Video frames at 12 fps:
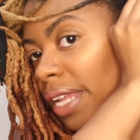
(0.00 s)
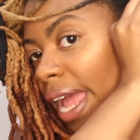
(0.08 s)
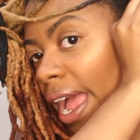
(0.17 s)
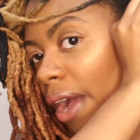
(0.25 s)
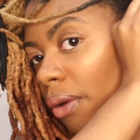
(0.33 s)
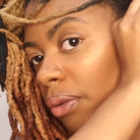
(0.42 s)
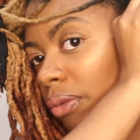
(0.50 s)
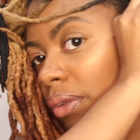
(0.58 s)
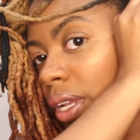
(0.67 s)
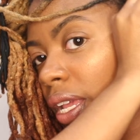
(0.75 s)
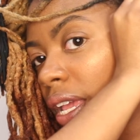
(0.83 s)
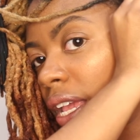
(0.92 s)
down,
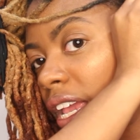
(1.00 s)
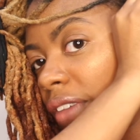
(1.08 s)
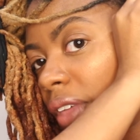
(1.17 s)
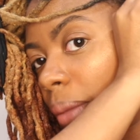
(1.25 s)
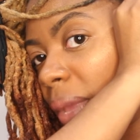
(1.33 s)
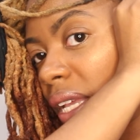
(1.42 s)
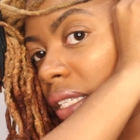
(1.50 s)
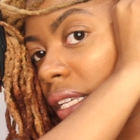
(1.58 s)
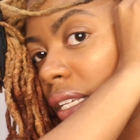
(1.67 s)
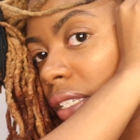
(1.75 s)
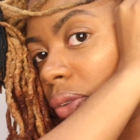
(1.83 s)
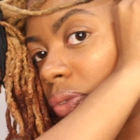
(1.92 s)
if that makes
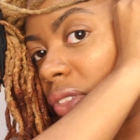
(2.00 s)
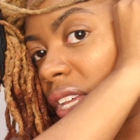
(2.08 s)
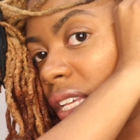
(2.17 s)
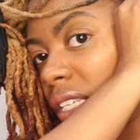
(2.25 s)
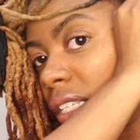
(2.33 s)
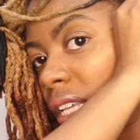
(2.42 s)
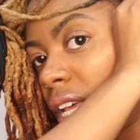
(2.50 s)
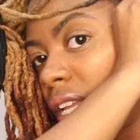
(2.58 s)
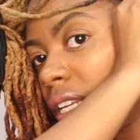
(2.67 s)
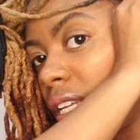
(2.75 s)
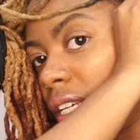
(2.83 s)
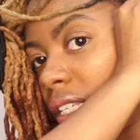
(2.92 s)
sense. So this
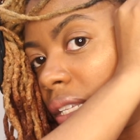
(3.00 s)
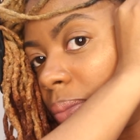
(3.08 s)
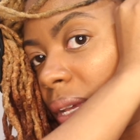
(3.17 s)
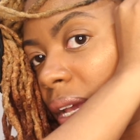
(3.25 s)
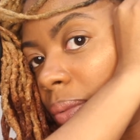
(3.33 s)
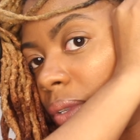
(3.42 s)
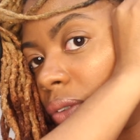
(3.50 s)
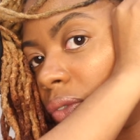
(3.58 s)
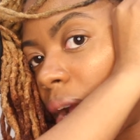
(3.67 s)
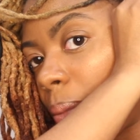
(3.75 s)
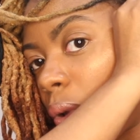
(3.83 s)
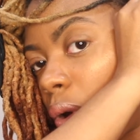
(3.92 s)
needs to be able to
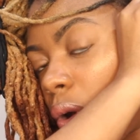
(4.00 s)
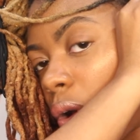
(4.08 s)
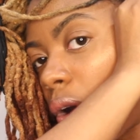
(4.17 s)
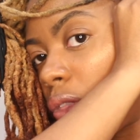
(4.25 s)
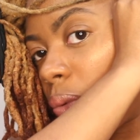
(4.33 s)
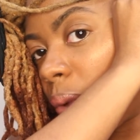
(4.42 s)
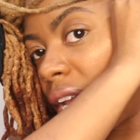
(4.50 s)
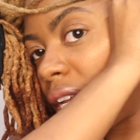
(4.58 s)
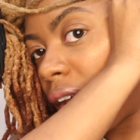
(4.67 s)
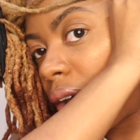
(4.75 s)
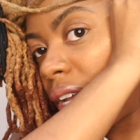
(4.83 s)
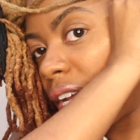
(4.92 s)
wrap all the way
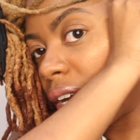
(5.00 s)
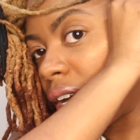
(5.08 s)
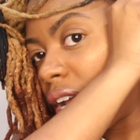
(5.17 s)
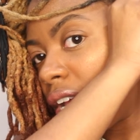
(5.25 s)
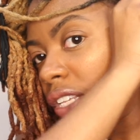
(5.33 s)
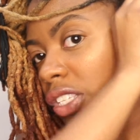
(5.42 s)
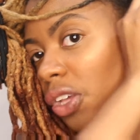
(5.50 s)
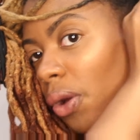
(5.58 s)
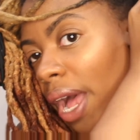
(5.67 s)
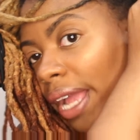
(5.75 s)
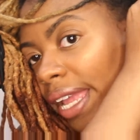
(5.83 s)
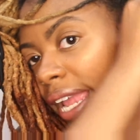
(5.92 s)
down here. So
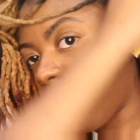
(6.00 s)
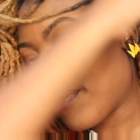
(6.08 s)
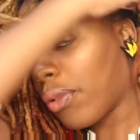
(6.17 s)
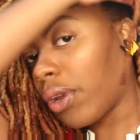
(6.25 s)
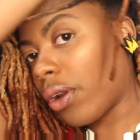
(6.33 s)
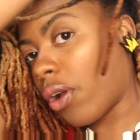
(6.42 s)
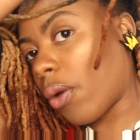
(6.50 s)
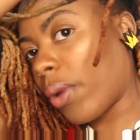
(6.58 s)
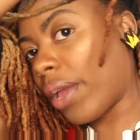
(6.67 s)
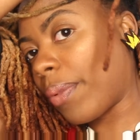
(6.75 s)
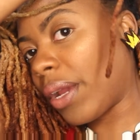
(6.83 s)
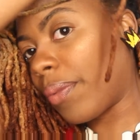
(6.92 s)
I can't put it all the
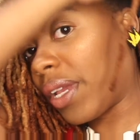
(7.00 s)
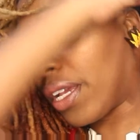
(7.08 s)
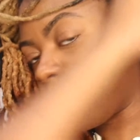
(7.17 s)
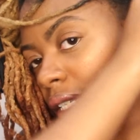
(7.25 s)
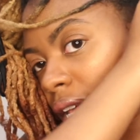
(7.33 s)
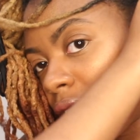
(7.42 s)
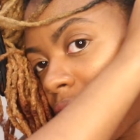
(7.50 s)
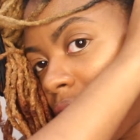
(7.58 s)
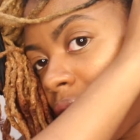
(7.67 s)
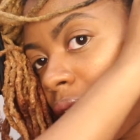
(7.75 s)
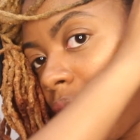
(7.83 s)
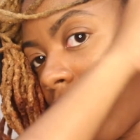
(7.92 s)
way up here because
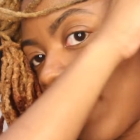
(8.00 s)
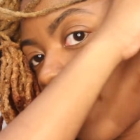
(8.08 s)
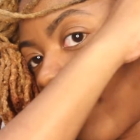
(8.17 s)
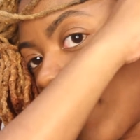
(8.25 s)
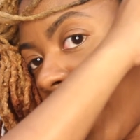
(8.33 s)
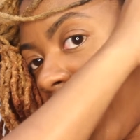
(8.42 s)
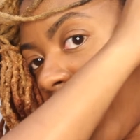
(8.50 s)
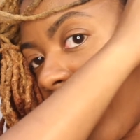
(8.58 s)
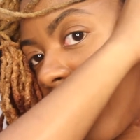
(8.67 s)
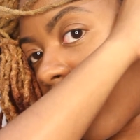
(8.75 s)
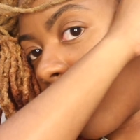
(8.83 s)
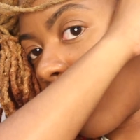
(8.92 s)
my
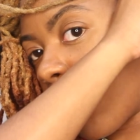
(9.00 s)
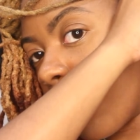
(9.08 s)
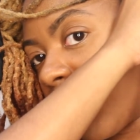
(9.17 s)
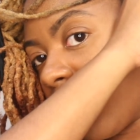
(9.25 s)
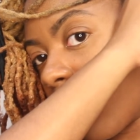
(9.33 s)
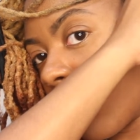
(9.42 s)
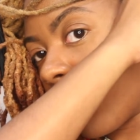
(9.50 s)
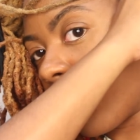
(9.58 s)
hair won't be long